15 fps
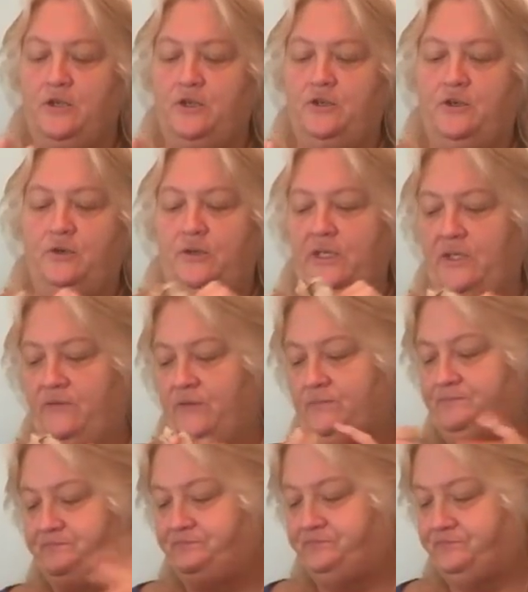You know,
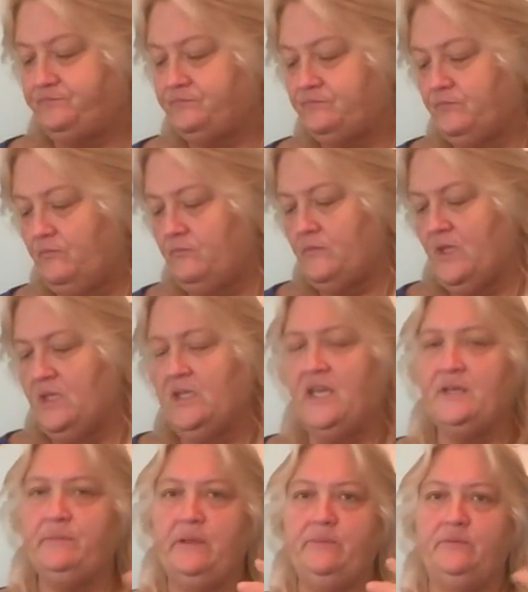even a
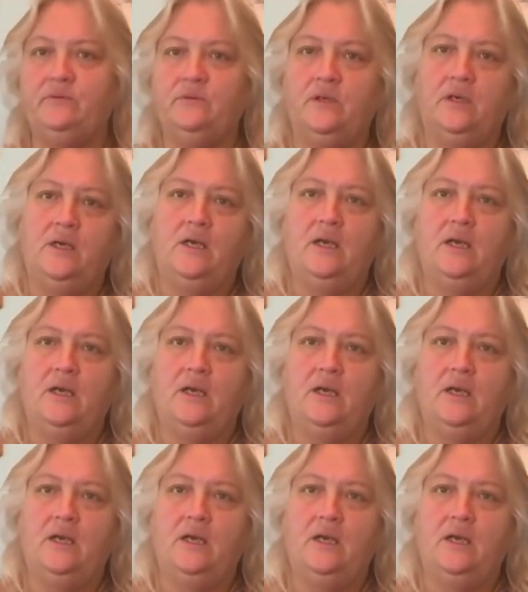lot of people,